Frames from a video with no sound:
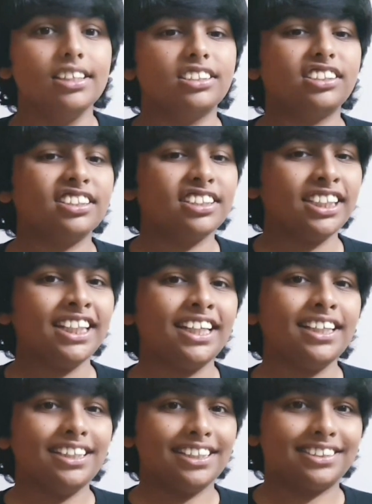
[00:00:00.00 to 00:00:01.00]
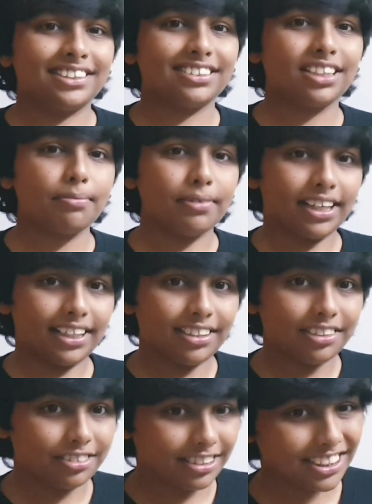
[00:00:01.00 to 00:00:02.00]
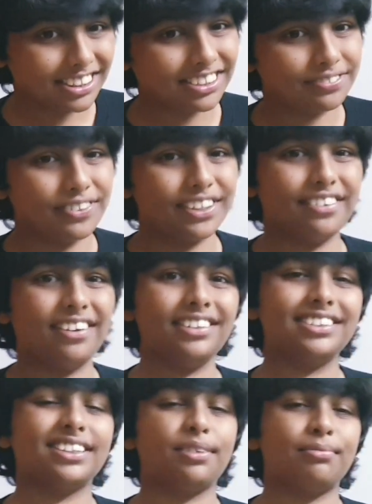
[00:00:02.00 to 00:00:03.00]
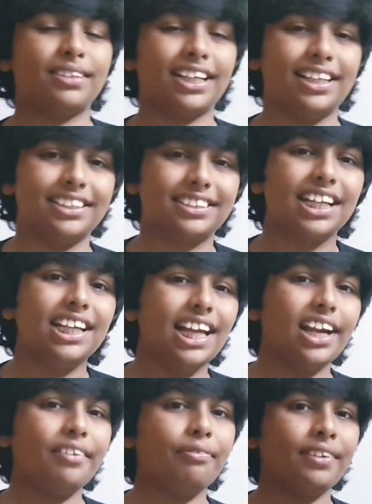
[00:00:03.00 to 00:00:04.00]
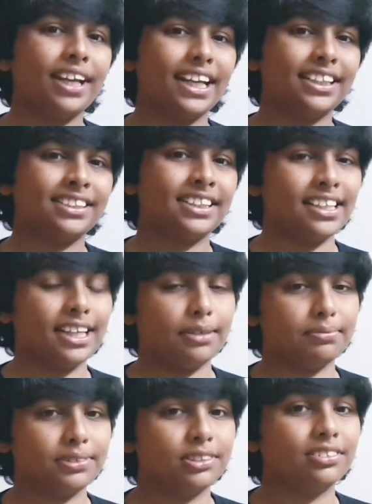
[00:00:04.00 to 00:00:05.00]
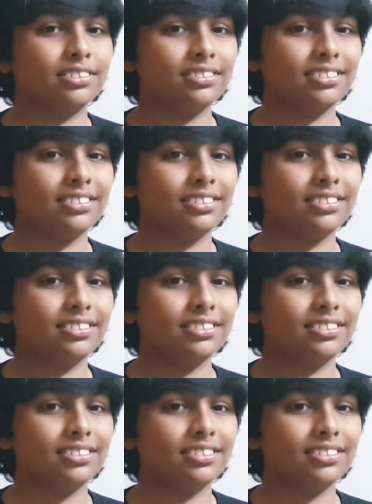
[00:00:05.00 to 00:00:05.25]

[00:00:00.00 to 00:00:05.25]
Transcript: So today it's a summary. Yes, we're going to summarize every history episode.